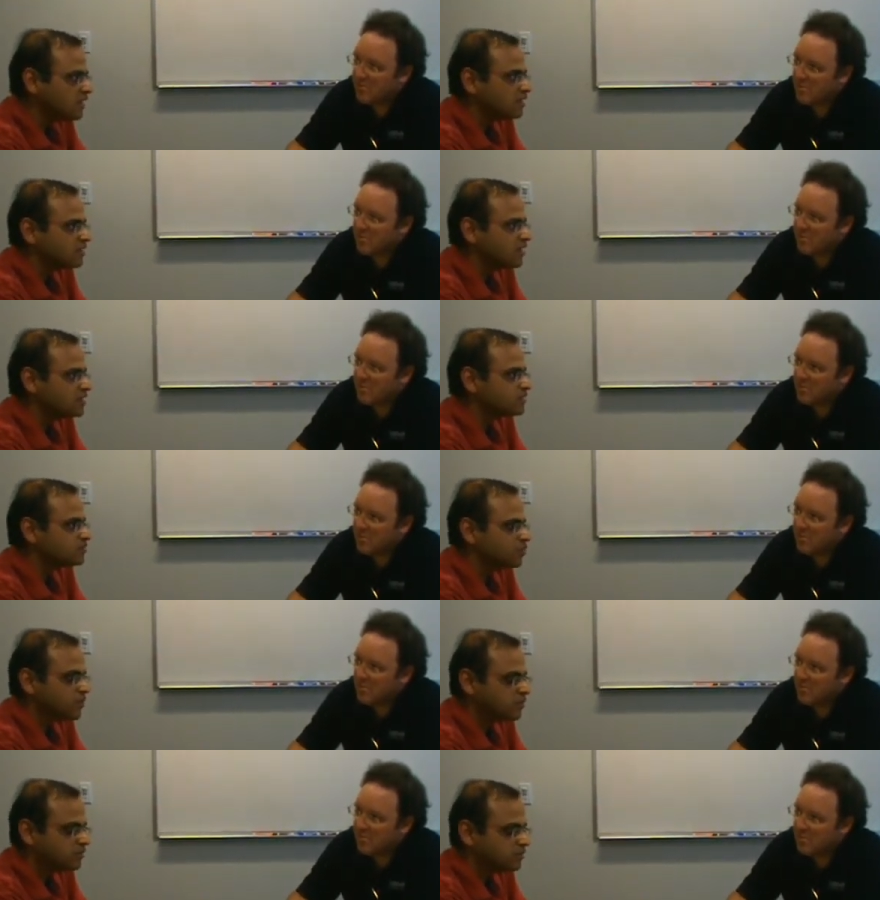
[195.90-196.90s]
Speaker 1: And that's
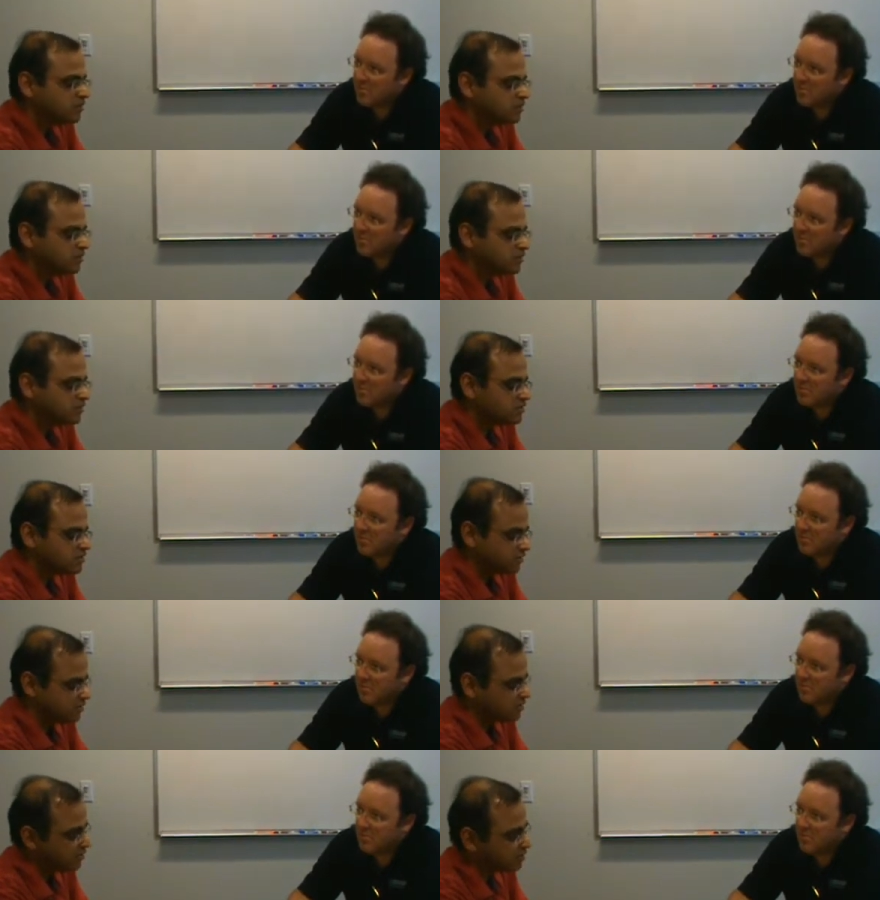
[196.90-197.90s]
where the
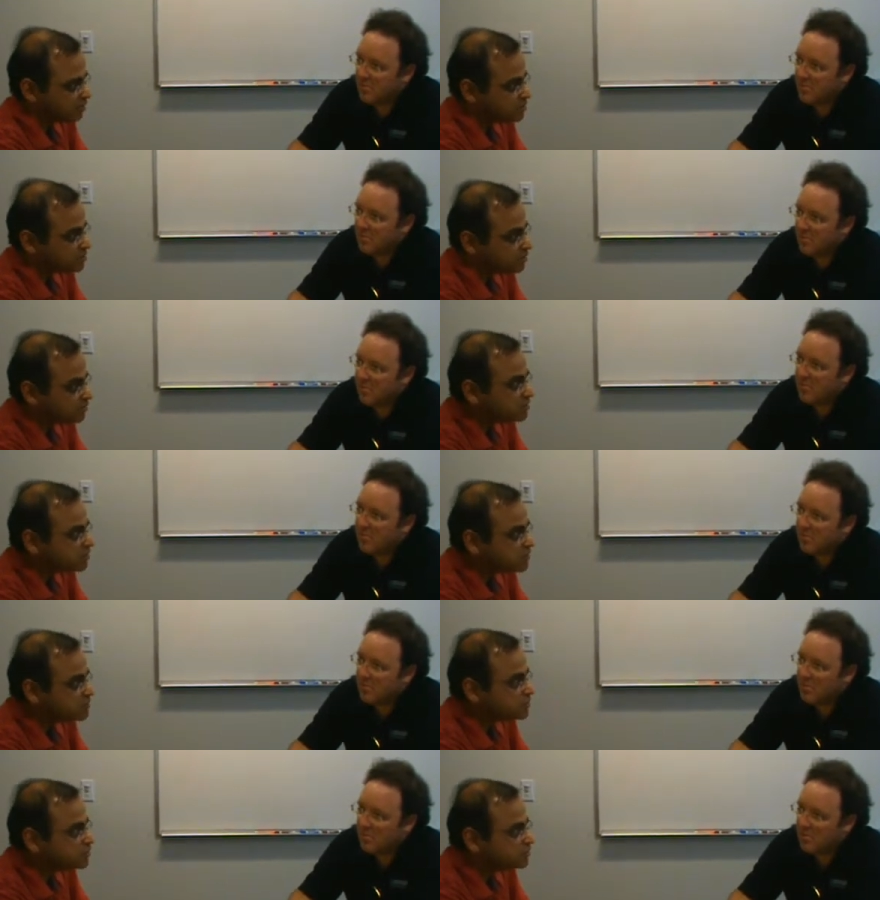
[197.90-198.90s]
security group service
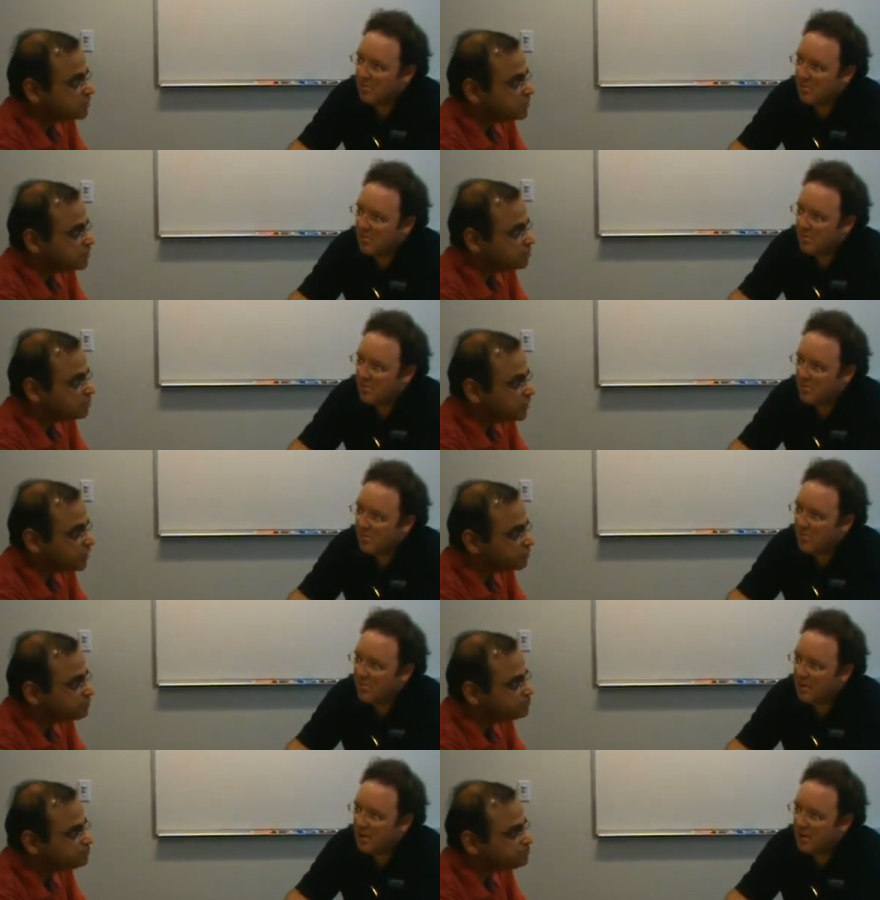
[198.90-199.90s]
comes into, into play.
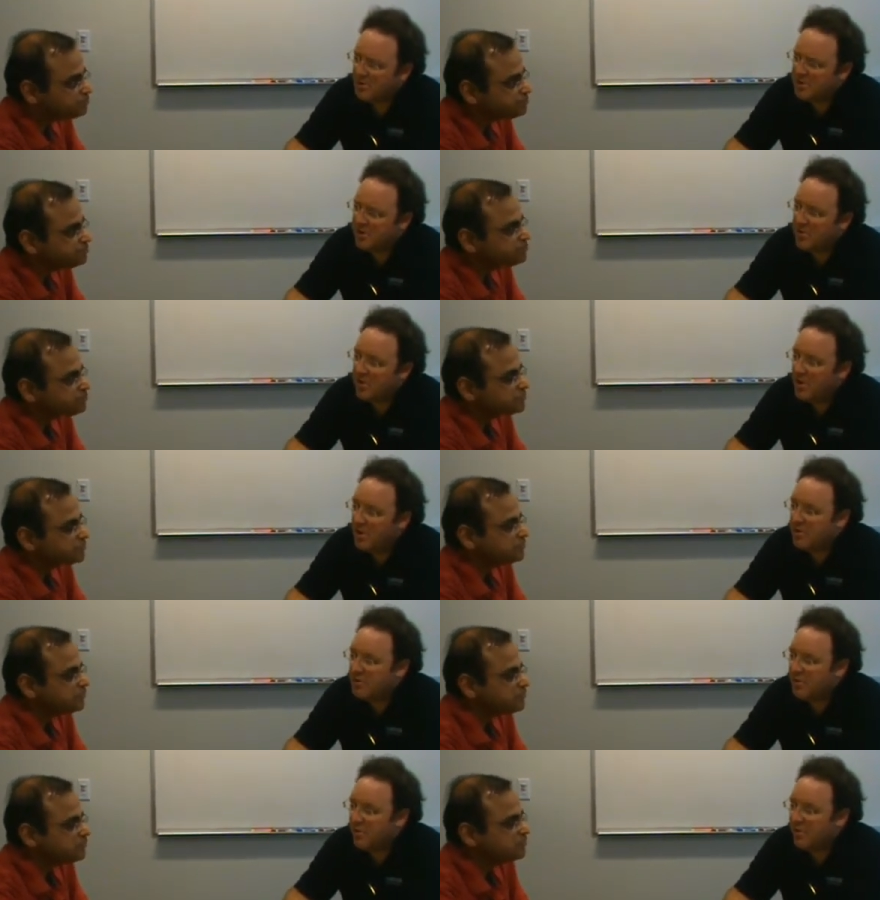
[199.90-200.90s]
Right.
Speaker 2: And so,
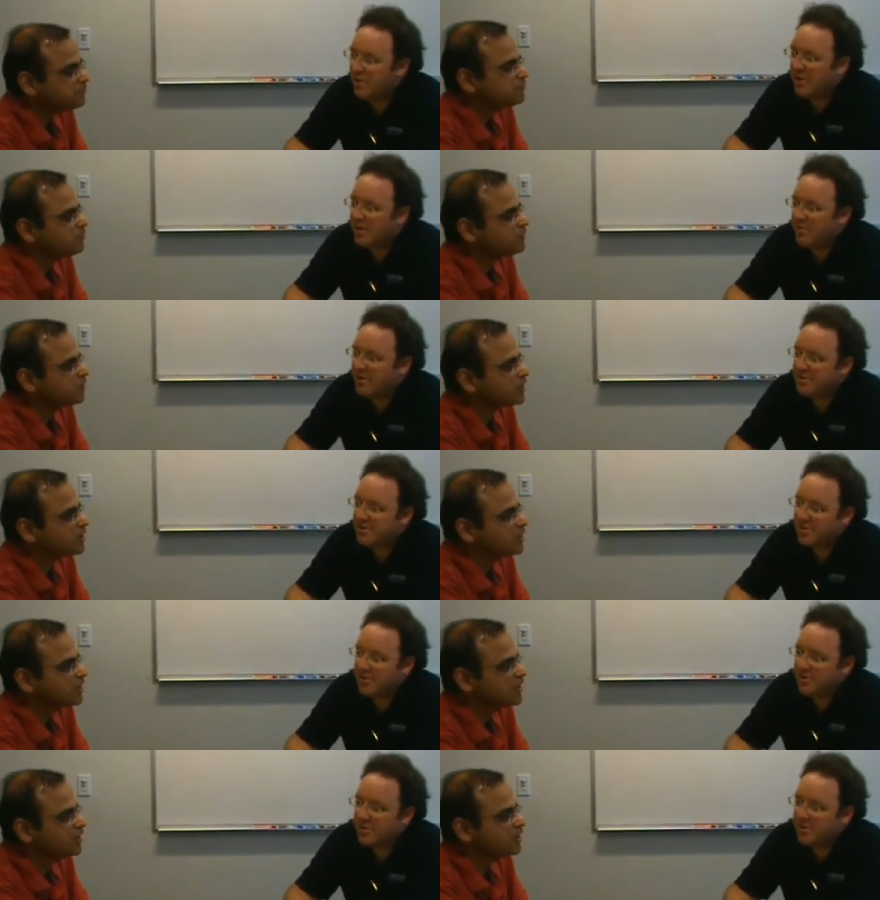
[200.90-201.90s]
so when we talk about
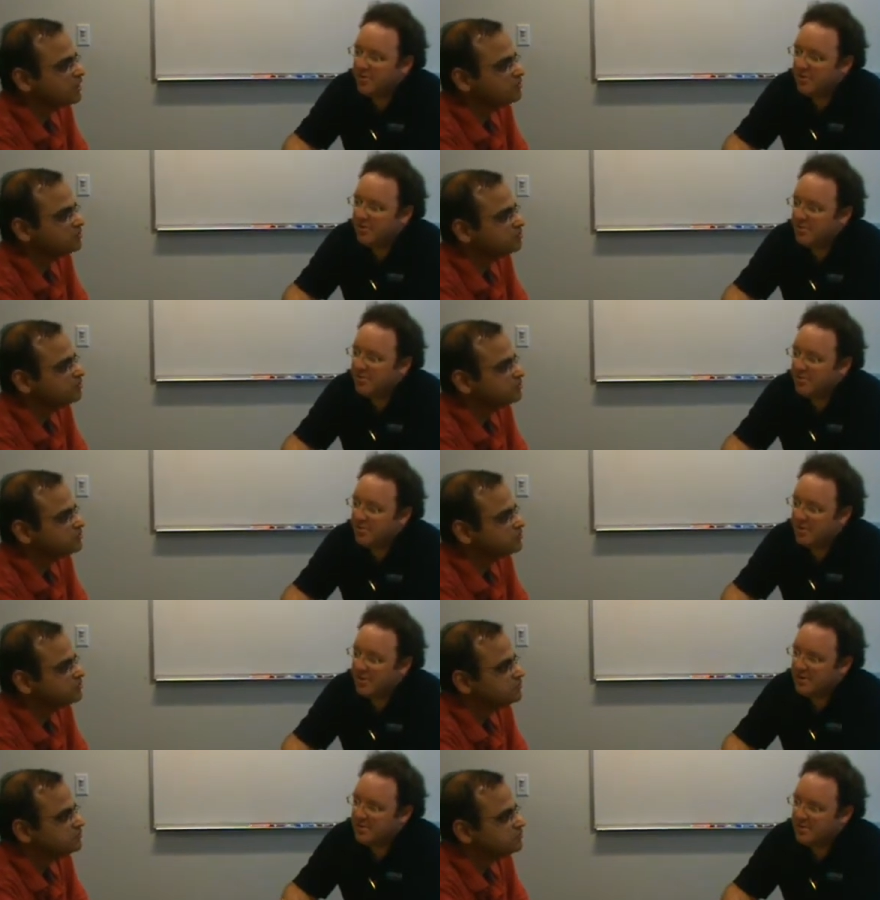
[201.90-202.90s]
security groups,
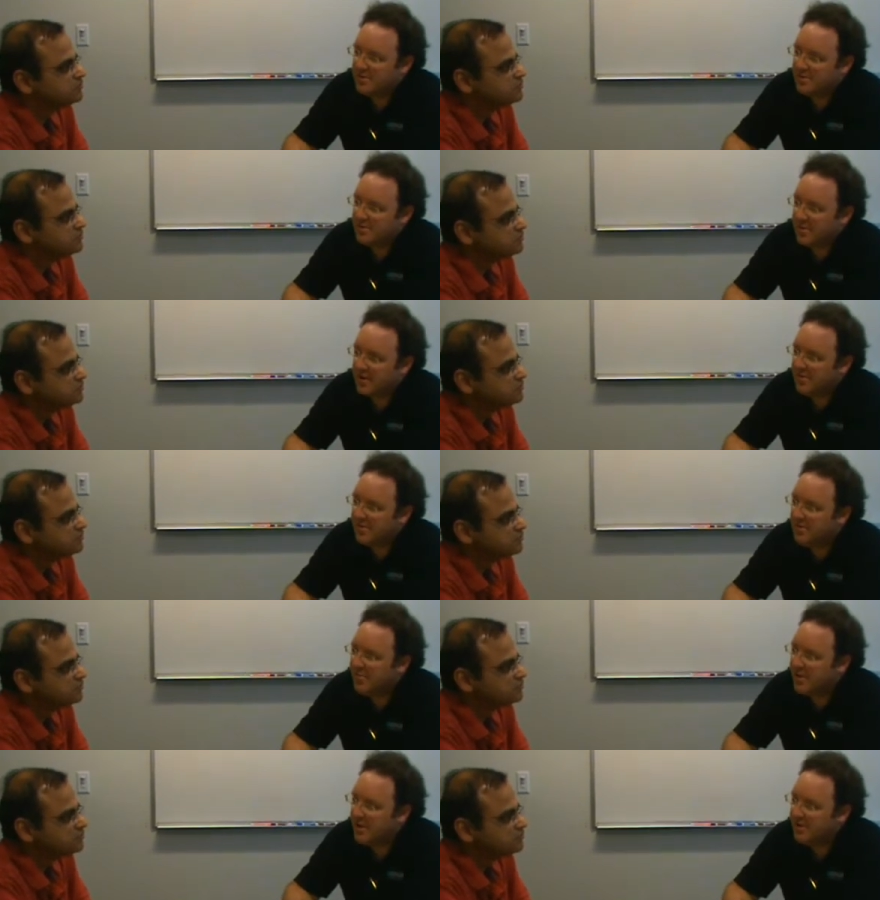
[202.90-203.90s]
this is that
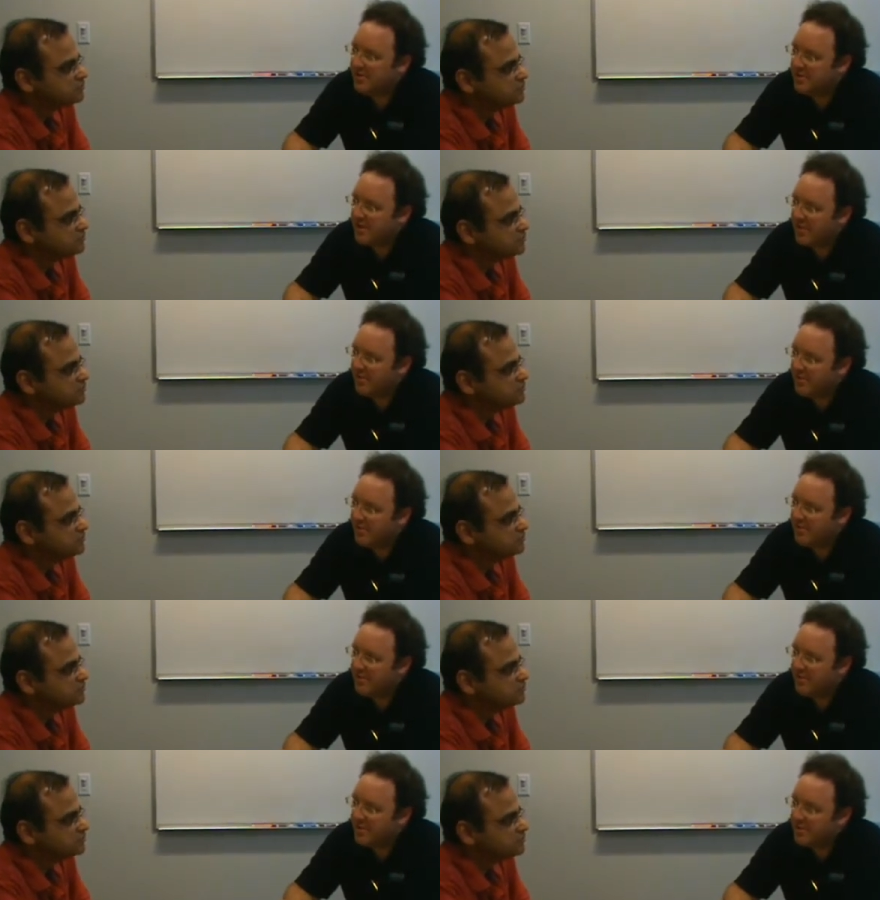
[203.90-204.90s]
terminology kind
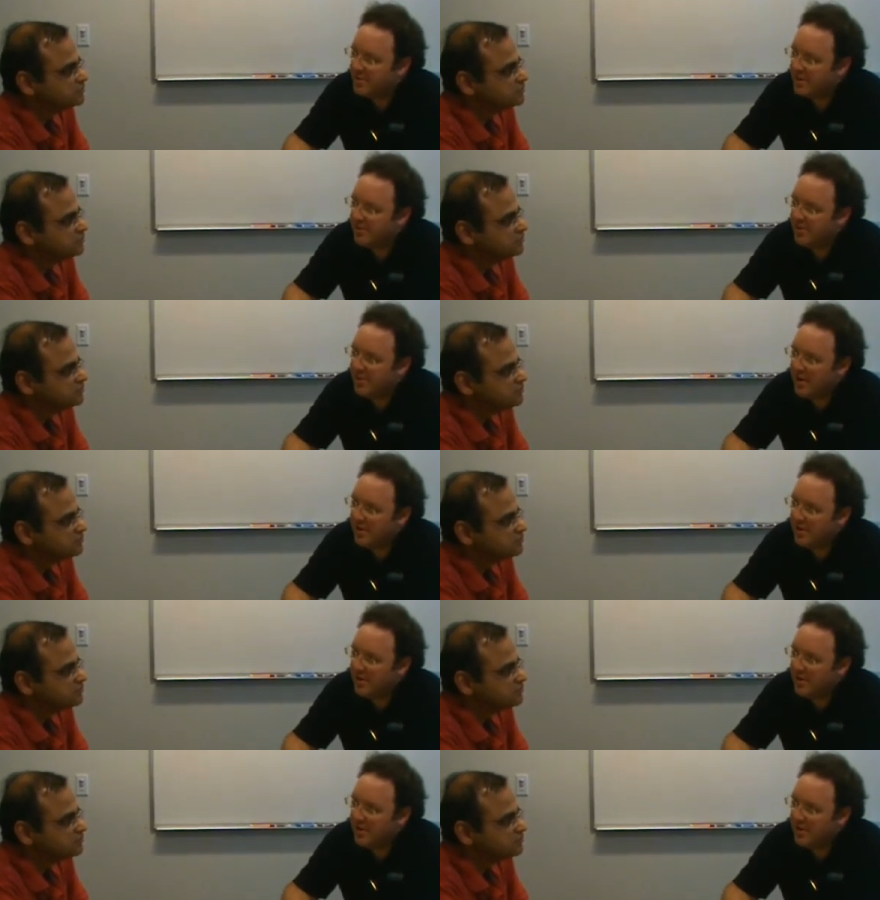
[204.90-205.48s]
of originated with